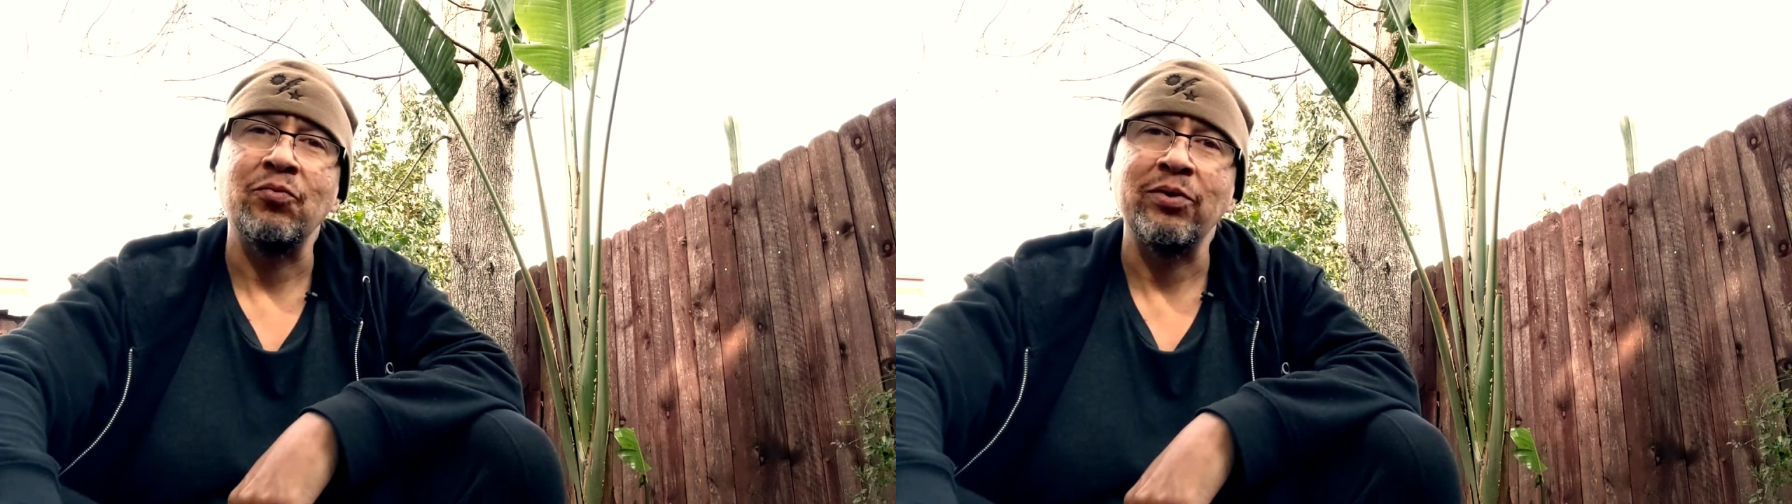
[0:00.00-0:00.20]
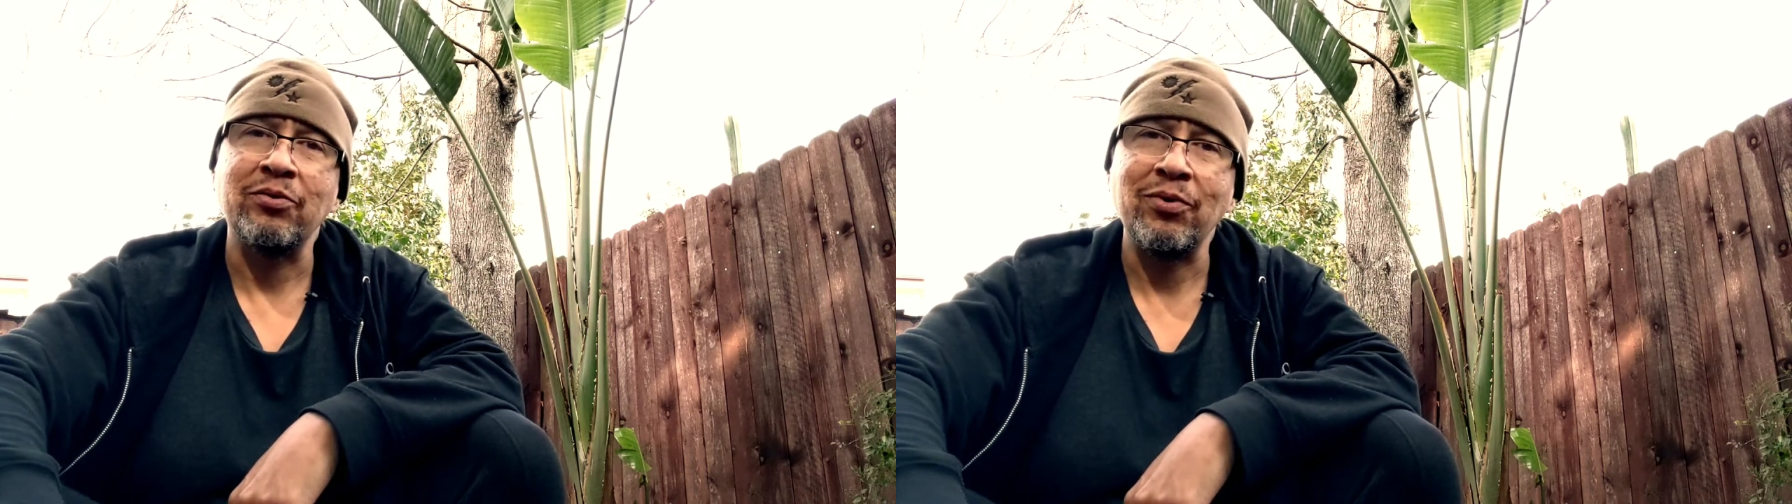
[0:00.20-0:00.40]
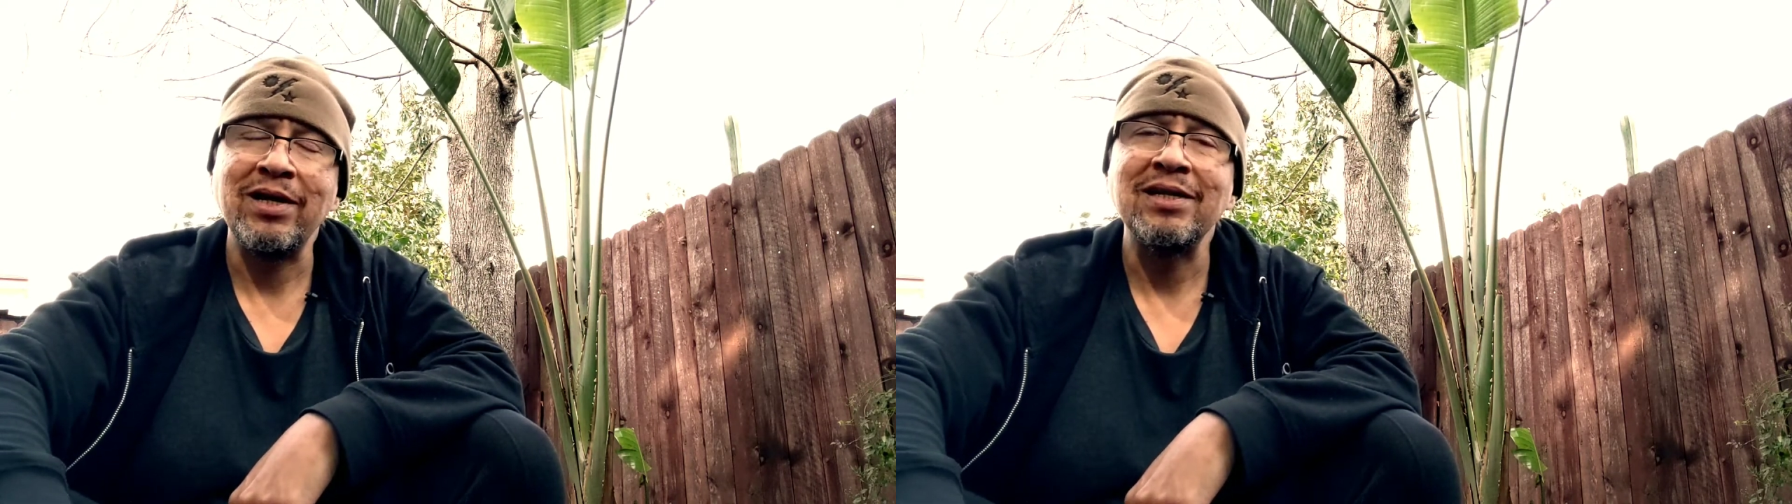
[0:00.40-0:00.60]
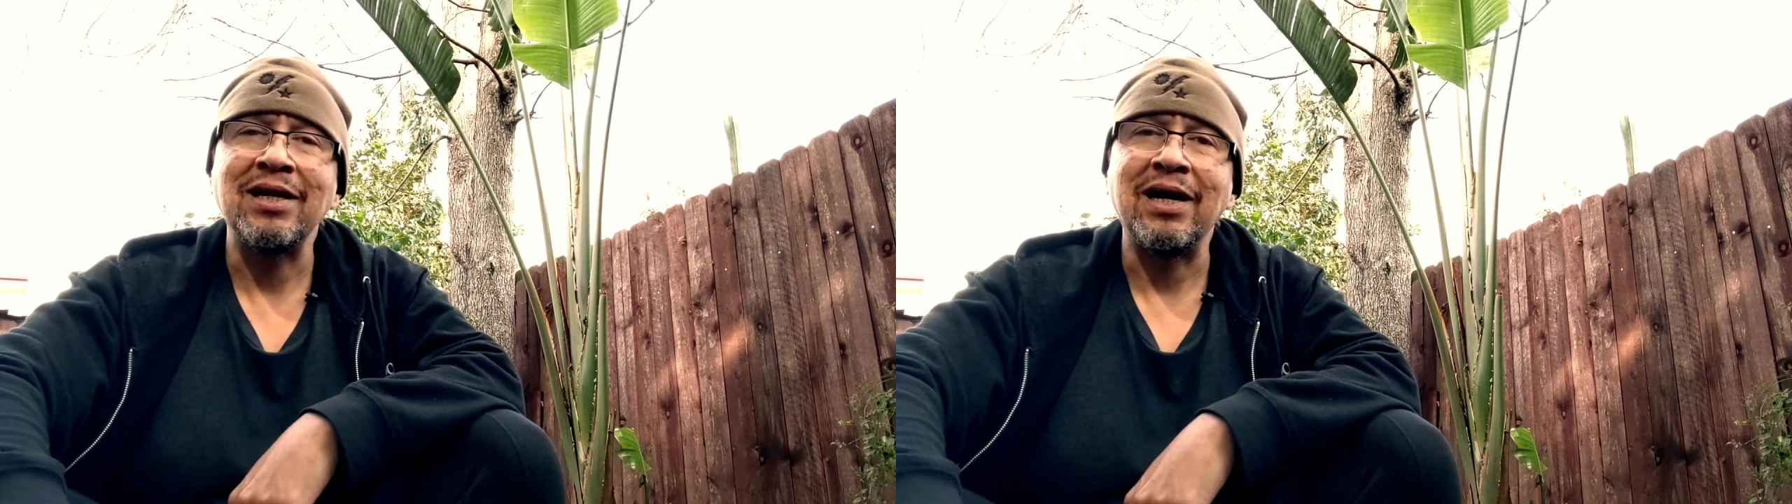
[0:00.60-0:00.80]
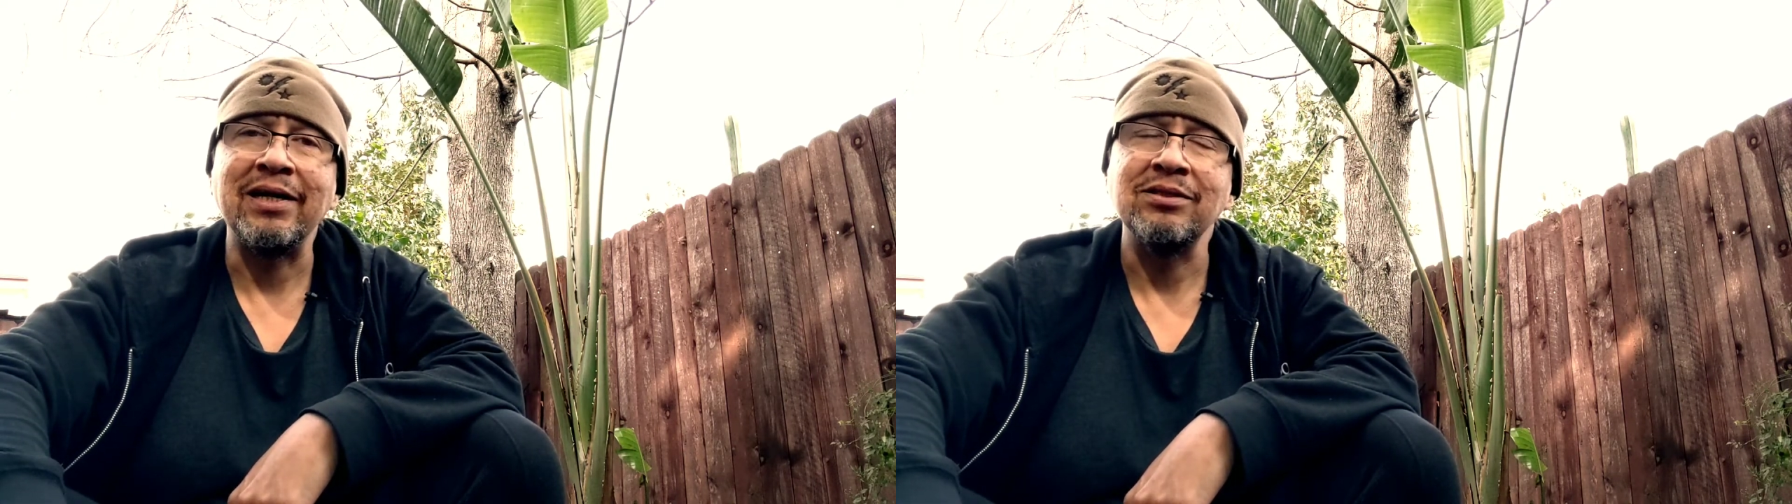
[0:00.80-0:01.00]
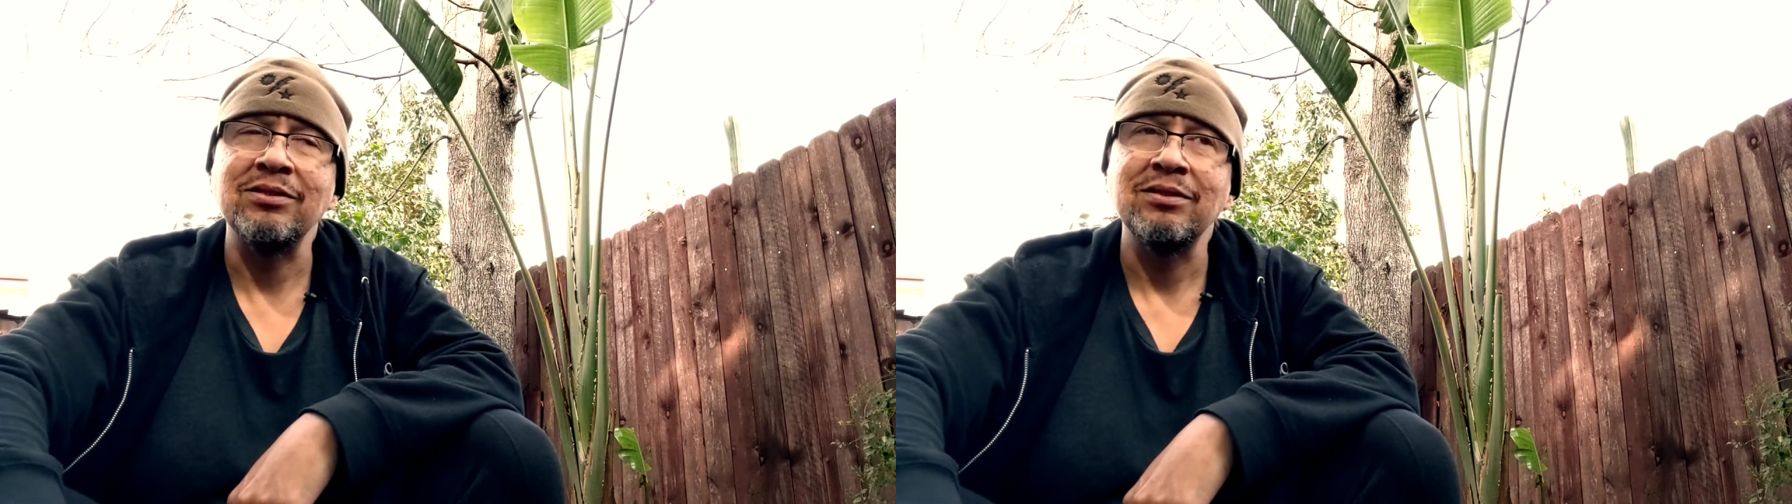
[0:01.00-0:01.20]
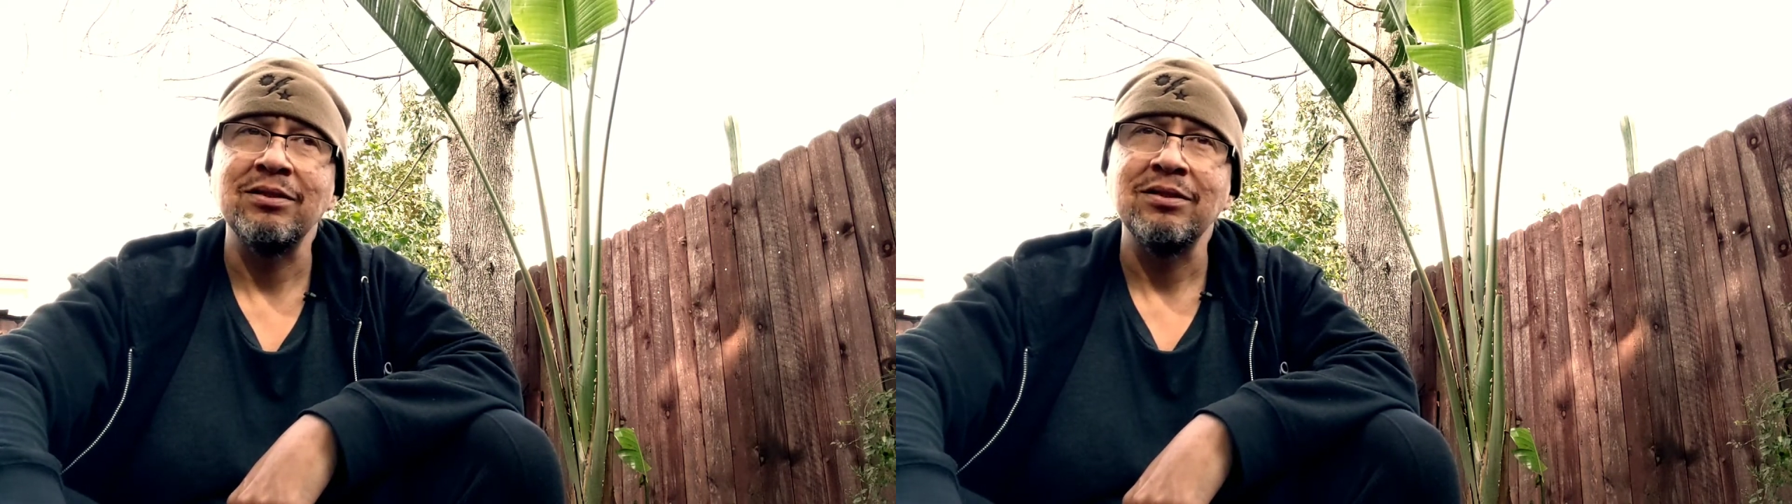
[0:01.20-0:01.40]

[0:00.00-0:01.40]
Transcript: we recognize